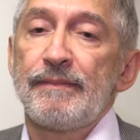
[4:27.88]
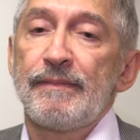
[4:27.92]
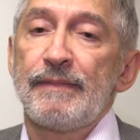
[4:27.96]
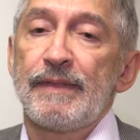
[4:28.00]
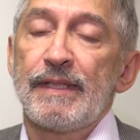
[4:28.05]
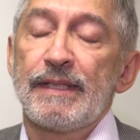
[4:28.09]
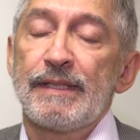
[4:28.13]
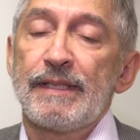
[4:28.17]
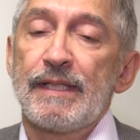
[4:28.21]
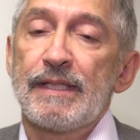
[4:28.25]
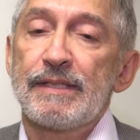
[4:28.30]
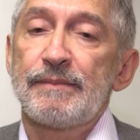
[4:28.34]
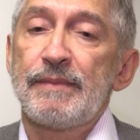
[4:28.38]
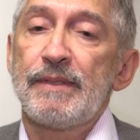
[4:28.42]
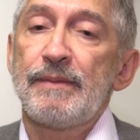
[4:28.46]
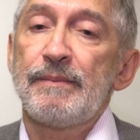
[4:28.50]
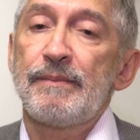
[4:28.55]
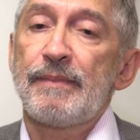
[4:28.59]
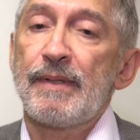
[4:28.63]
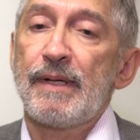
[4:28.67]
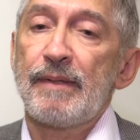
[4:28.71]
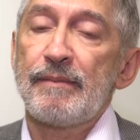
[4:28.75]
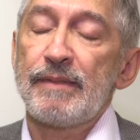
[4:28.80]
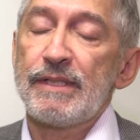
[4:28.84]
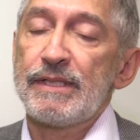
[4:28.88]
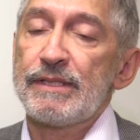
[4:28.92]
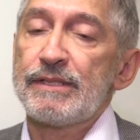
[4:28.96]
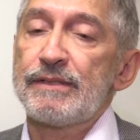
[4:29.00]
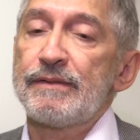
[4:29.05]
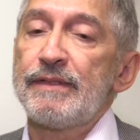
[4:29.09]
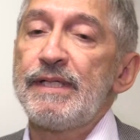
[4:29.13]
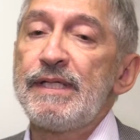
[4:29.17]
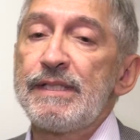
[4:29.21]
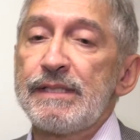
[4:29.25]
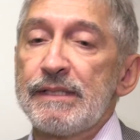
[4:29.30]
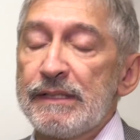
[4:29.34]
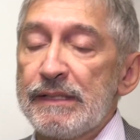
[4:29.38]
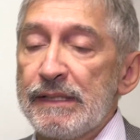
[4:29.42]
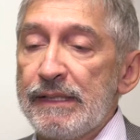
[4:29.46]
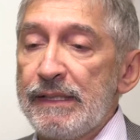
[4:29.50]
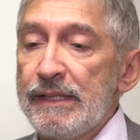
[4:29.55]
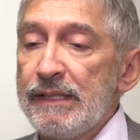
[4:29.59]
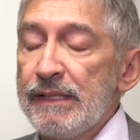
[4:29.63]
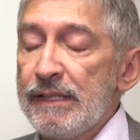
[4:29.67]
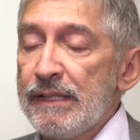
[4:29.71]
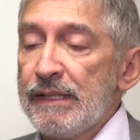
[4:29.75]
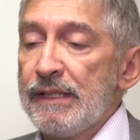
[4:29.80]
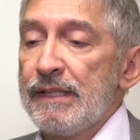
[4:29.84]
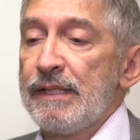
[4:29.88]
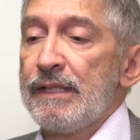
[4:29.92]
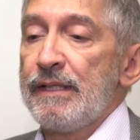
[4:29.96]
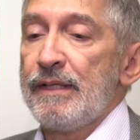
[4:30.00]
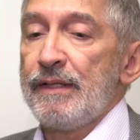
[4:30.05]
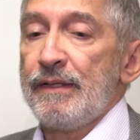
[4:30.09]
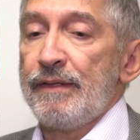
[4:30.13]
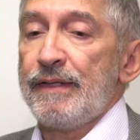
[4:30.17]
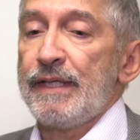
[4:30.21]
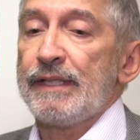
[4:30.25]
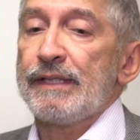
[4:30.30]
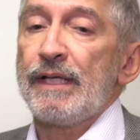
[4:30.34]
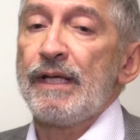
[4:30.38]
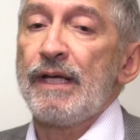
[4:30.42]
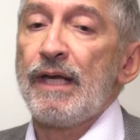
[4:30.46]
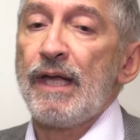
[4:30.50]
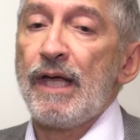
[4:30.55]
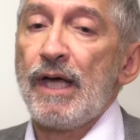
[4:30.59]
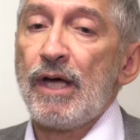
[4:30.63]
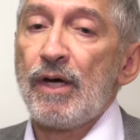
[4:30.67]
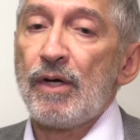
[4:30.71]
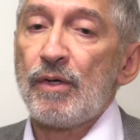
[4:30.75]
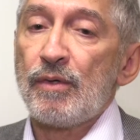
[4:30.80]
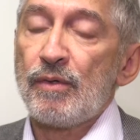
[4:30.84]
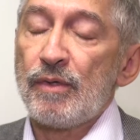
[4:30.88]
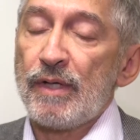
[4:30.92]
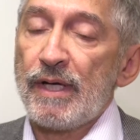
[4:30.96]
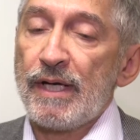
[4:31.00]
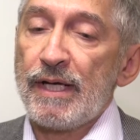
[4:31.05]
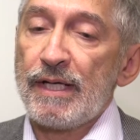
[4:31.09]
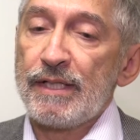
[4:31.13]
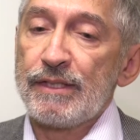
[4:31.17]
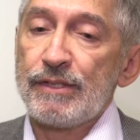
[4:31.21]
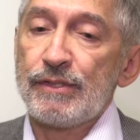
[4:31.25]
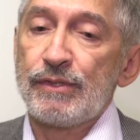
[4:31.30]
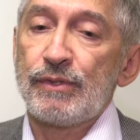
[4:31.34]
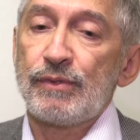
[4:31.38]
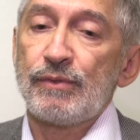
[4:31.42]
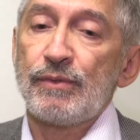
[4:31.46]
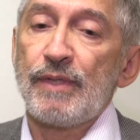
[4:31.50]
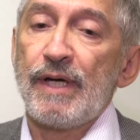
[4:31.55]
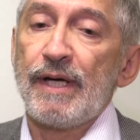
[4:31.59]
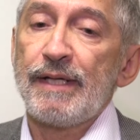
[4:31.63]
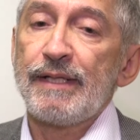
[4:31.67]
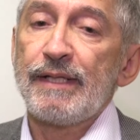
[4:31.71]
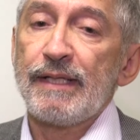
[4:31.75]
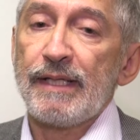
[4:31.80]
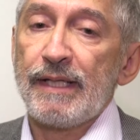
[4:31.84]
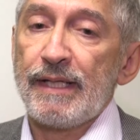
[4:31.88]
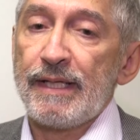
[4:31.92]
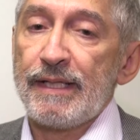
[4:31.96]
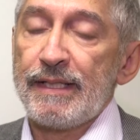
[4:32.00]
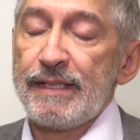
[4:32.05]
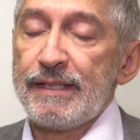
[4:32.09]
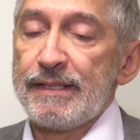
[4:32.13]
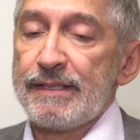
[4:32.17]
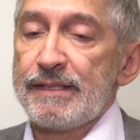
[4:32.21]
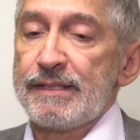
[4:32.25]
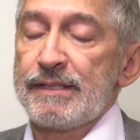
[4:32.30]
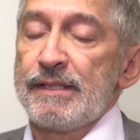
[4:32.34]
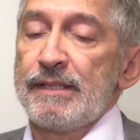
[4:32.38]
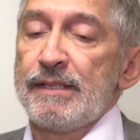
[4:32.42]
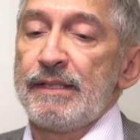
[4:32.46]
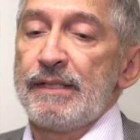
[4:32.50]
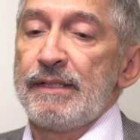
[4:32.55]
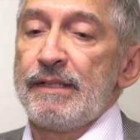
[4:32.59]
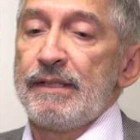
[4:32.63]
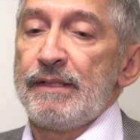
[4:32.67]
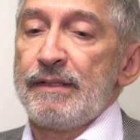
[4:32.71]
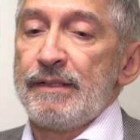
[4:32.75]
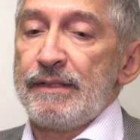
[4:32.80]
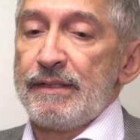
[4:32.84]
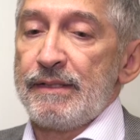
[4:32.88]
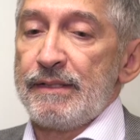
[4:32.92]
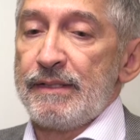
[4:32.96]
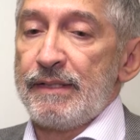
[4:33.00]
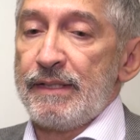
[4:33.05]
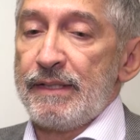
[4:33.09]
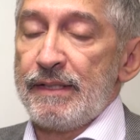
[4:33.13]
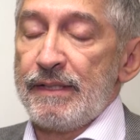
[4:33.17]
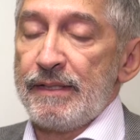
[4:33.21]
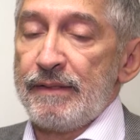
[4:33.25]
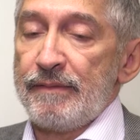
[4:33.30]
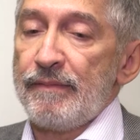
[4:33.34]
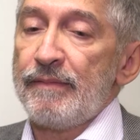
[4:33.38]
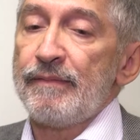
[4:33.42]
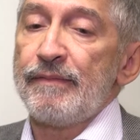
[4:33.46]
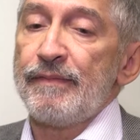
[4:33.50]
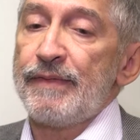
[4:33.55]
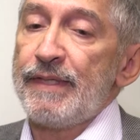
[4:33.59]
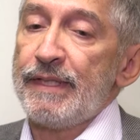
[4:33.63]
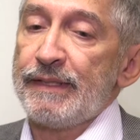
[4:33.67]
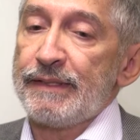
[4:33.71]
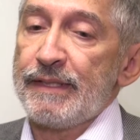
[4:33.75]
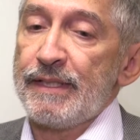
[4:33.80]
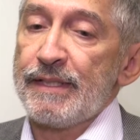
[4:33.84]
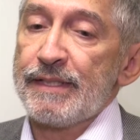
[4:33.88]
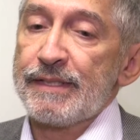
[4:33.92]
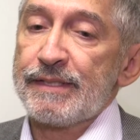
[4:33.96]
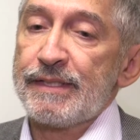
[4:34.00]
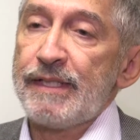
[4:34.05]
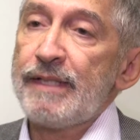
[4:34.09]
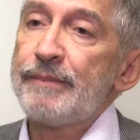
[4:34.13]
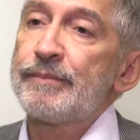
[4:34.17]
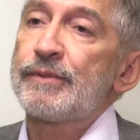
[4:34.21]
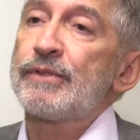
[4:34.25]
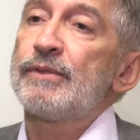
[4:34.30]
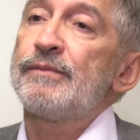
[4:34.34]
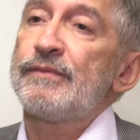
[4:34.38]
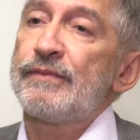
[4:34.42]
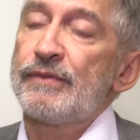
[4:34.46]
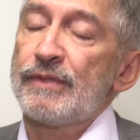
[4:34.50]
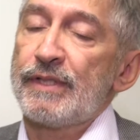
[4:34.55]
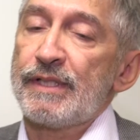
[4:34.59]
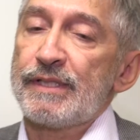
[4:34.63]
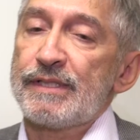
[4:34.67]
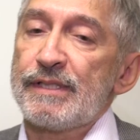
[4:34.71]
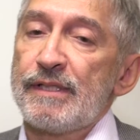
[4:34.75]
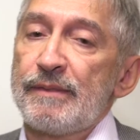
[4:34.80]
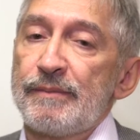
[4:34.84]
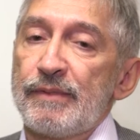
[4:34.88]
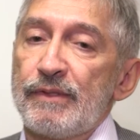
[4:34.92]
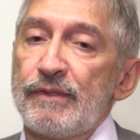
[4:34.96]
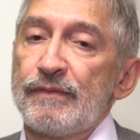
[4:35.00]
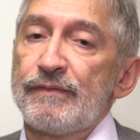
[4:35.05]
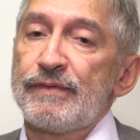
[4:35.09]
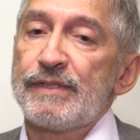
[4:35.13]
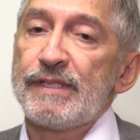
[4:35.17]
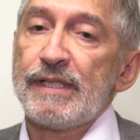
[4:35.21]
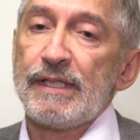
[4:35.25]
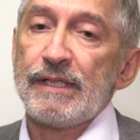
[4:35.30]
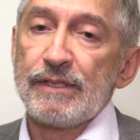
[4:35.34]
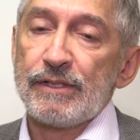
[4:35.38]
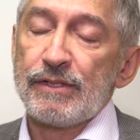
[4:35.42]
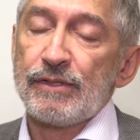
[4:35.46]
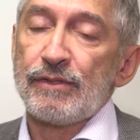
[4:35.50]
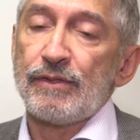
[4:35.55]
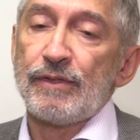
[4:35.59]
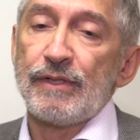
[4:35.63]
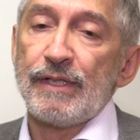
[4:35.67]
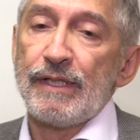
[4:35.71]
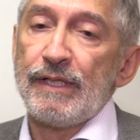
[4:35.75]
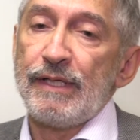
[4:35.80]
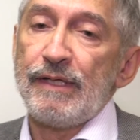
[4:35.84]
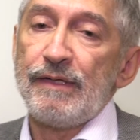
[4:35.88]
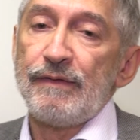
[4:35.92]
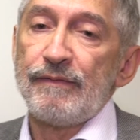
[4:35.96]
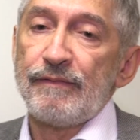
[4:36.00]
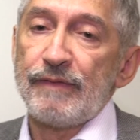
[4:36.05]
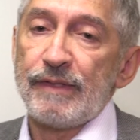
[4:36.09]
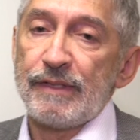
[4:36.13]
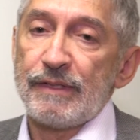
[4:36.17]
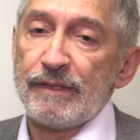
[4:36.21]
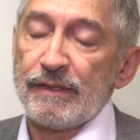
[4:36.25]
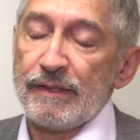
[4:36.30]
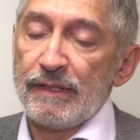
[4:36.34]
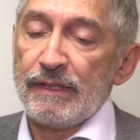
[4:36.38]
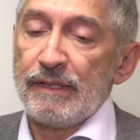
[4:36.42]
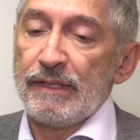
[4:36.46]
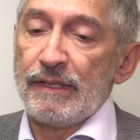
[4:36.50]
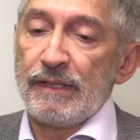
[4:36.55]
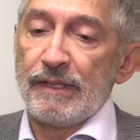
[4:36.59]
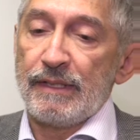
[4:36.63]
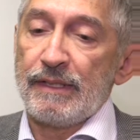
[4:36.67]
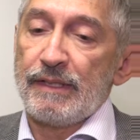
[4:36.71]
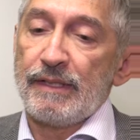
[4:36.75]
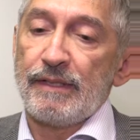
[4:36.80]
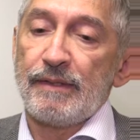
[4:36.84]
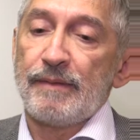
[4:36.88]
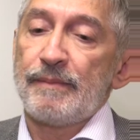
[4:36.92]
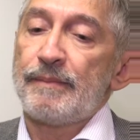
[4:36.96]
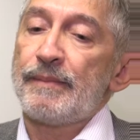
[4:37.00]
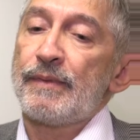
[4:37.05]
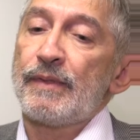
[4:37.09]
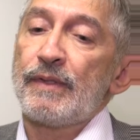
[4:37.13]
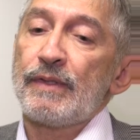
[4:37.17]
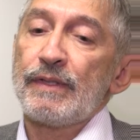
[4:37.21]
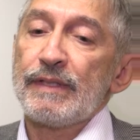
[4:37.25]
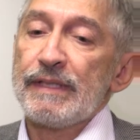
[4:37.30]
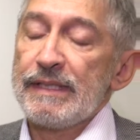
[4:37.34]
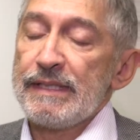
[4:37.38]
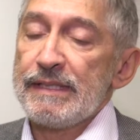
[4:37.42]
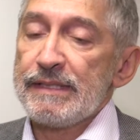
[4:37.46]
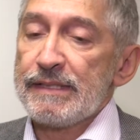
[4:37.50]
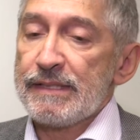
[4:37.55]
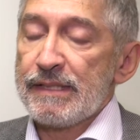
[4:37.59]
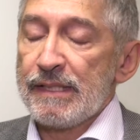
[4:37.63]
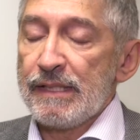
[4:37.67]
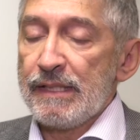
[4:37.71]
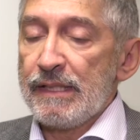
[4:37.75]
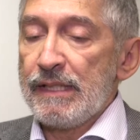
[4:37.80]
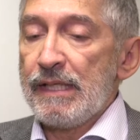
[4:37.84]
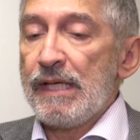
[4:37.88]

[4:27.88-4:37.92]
that has been published recently that allow us to analyze the transcriptome, for example, of cells or even proteins,